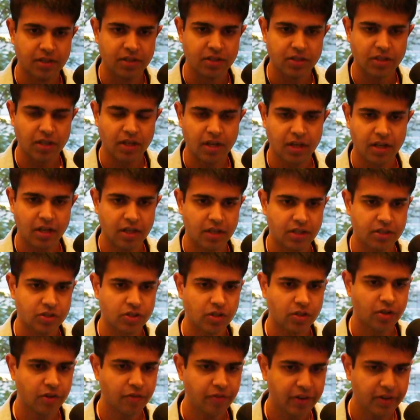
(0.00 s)
So
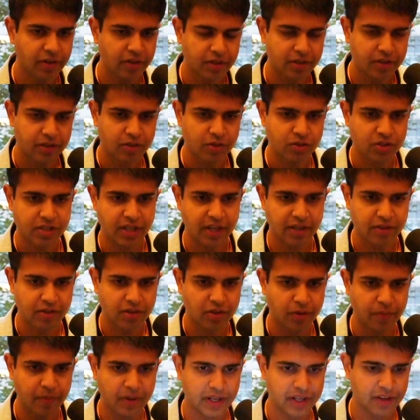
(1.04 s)
to start
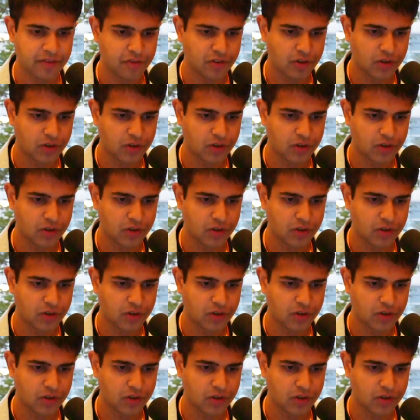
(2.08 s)
could be like if you